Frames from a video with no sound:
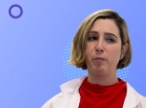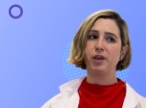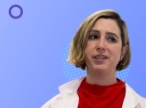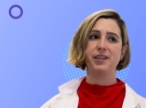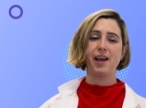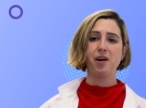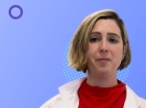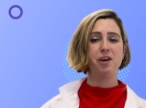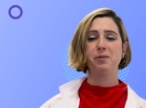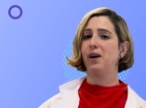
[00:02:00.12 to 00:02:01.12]
because they are
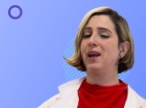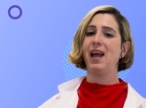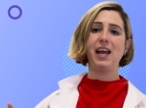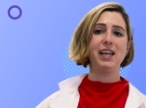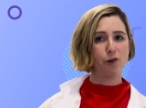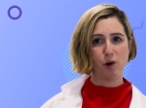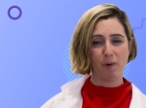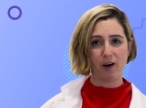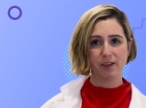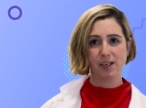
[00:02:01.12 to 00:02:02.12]
made without any
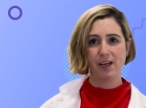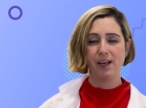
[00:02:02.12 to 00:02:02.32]
cobalt.